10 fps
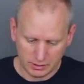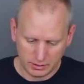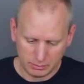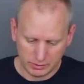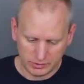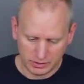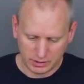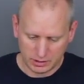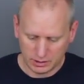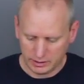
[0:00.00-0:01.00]
and we're just
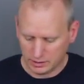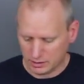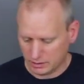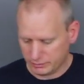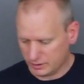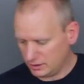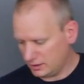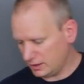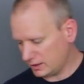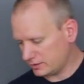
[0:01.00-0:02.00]
going to clean off
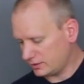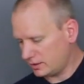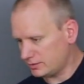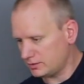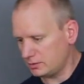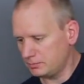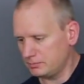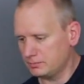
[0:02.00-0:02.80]
any excess.